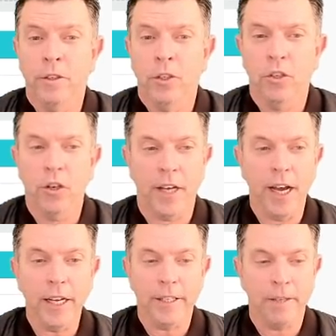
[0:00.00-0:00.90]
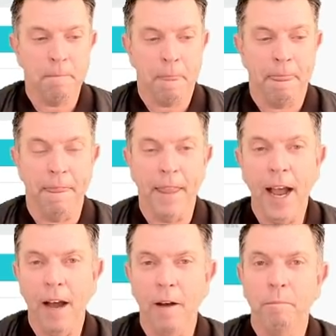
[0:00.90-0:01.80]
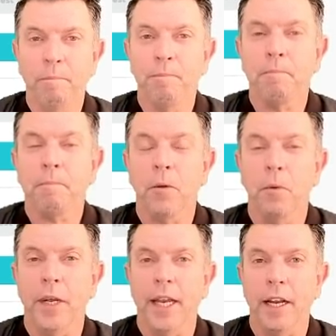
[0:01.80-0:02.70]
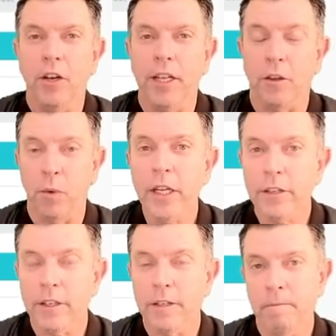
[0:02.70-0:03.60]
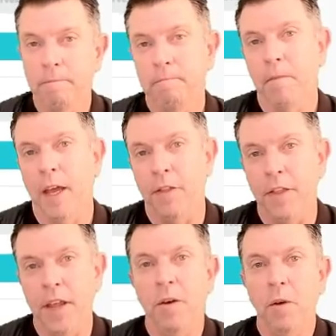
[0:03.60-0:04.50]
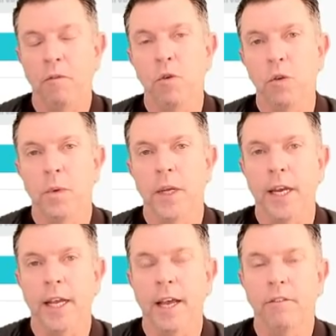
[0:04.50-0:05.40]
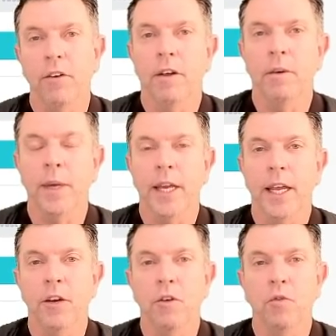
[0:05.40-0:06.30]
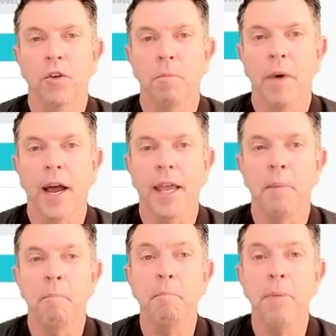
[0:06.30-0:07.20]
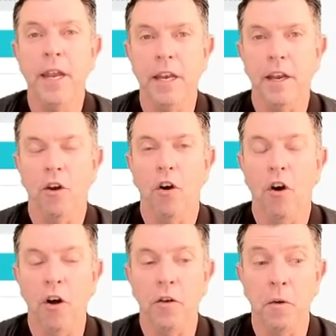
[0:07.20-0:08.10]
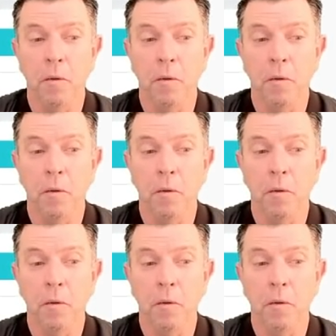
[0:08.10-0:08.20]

So guys, now we're going to look at the risks, and then of course we're going to end off with my opinion on